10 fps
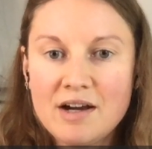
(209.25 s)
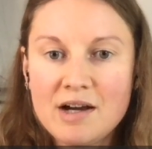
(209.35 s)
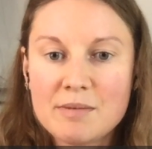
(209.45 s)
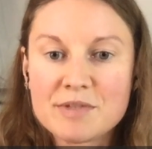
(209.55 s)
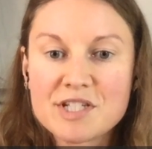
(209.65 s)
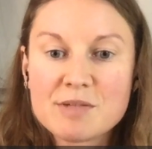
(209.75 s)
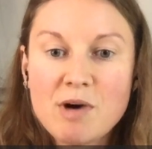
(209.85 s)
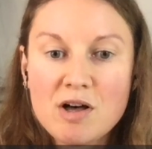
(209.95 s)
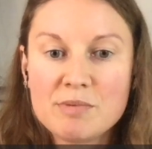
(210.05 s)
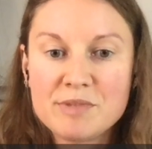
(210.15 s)
um,
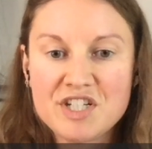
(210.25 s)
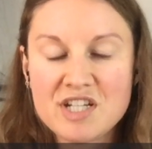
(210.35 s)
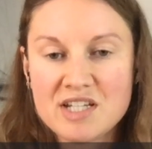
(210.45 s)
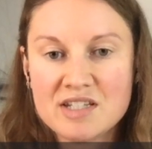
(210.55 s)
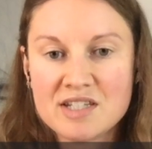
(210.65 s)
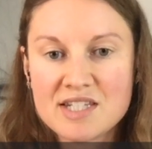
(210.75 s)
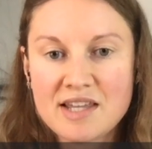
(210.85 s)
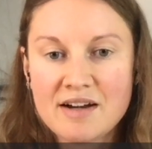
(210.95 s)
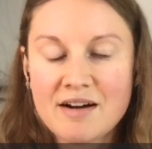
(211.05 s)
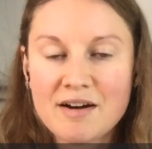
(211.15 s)
small machines
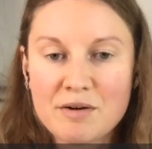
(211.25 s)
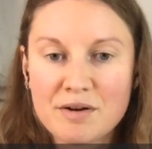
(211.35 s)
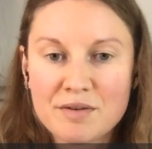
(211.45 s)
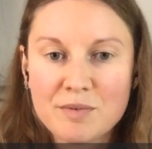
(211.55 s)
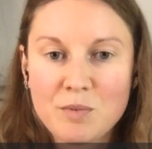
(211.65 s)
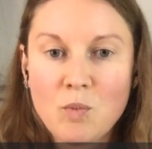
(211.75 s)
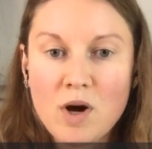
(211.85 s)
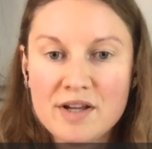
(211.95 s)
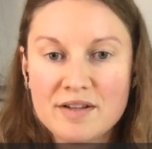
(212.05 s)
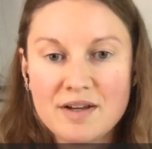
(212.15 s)
that are
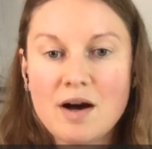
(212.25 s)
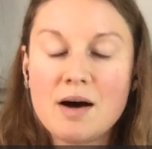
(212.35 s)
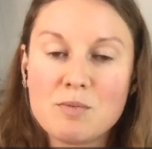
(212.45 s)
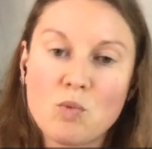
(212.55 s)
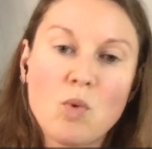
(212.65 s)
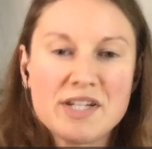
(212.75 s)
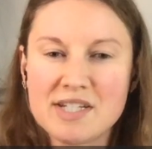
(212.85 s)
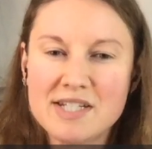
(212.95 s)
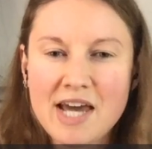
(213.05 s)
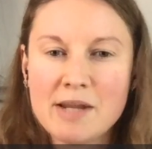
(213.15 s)
one, um, one
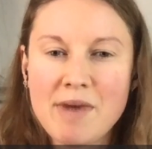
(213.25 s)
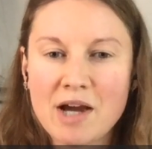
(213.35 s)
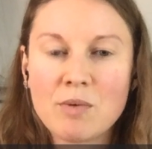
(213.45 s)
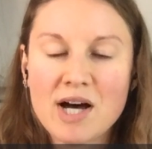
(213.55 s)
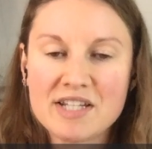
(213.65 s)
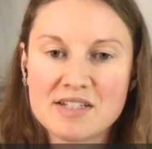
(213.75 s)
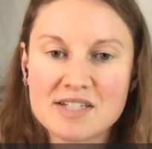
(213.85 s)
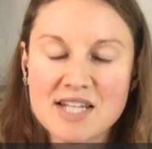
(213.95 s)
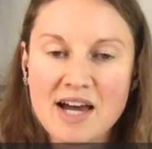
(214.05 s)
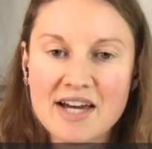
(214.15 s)
to 10 megawatts in
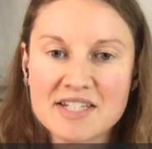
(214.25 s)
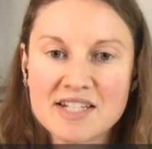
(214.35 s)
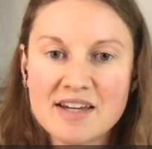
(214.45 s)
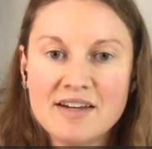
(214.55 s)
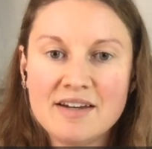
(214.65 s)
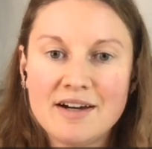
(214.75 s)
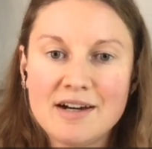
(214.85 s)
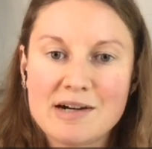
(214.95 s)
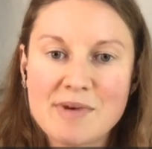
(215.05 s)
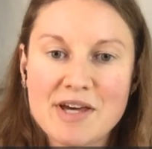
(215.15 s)
size.
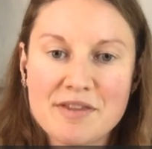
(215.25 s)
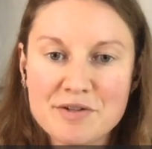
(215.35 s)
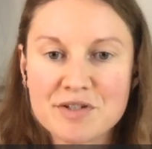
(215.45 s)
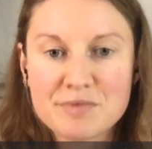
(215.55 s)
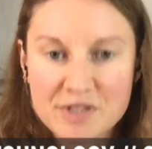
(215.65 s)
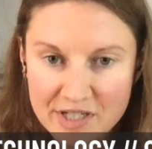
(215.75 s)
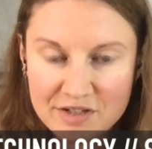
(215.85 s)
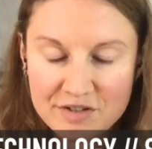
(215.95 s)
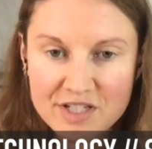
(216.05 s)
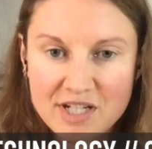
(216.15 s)
Um, and those are really
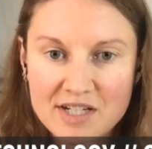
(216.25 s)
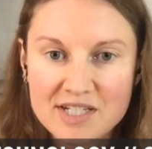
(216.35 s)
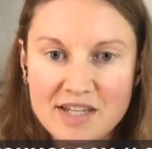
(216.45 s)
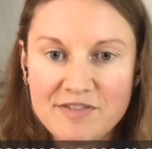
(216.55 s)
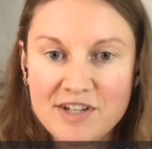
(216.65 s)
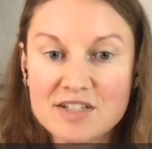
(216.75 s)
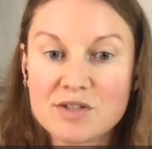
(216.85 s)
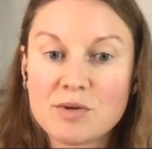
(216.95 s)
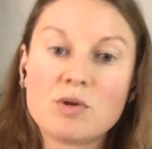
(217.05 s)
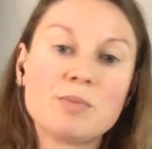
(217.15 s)
interesting because they fit
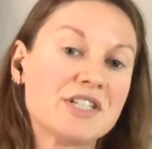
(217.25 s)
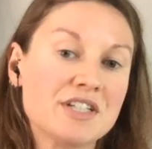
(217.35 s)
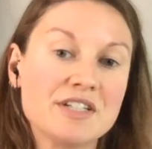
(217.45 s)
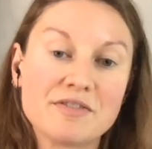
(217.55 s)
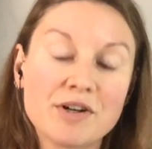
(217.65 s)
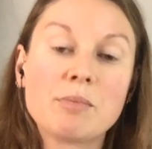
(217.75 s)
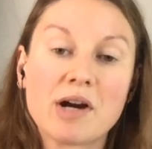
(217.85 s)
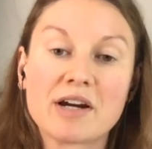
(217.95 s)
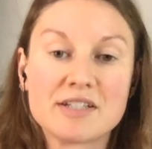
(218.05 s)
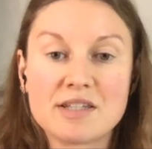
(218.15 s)
into a whole bunch of different
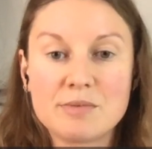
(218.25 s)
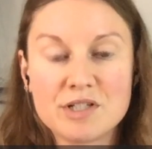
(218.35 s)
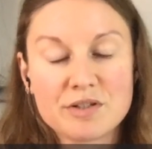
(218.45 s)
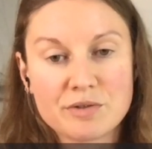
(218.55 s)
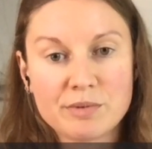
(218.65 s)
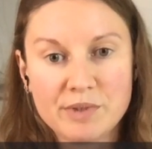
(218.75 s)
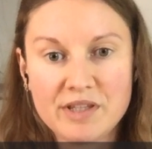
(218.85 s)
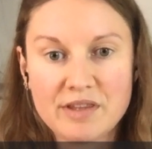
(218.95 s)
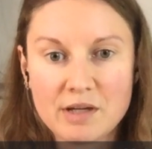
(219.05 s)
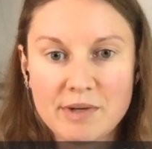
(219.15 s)
markets that we don't normally
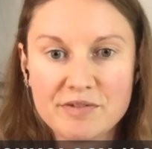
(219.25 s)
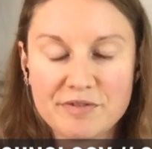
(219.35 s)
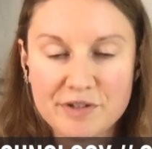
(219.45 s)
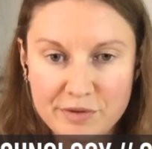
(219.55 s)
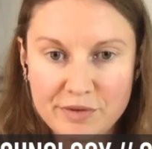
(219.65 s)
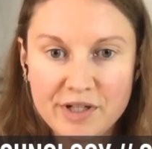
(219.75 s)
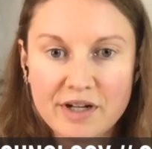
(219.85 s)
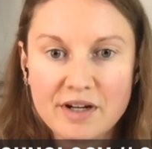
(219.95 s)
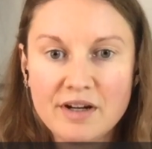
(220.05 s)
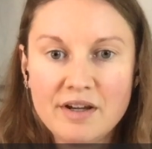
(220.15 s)
think about for nuclear.